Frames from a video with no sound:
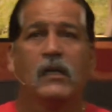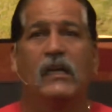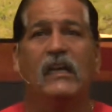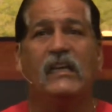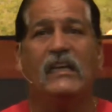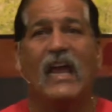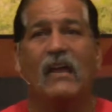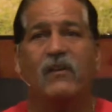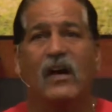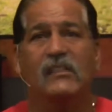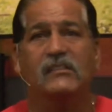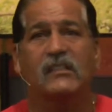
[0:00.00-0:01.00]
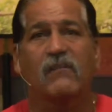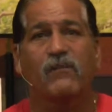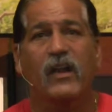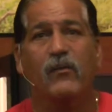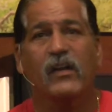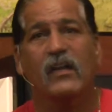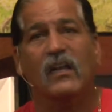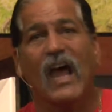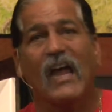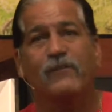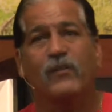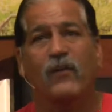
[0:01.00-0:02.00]
He gave us the very
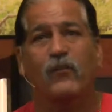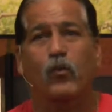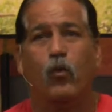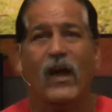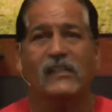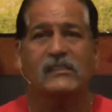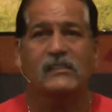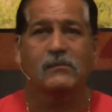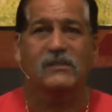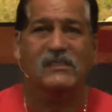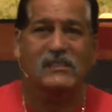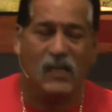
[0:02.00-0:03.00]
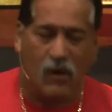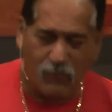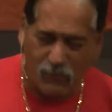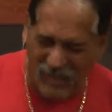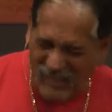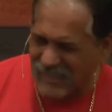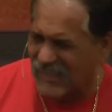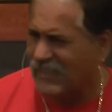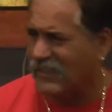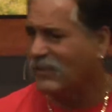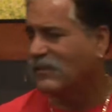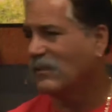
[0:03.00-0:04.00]
life of Christ Himself.
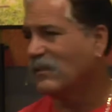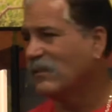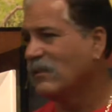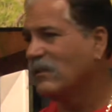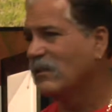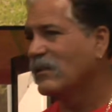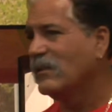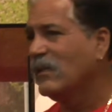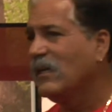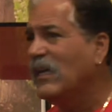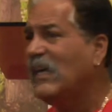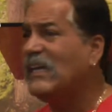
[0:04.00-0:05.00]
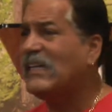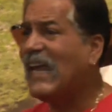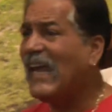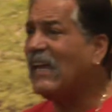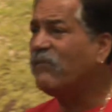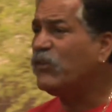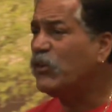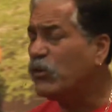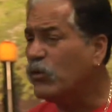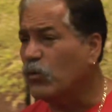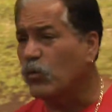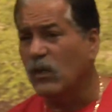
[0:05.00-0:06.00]
Listen, He gave
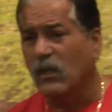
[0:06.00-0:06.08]
you.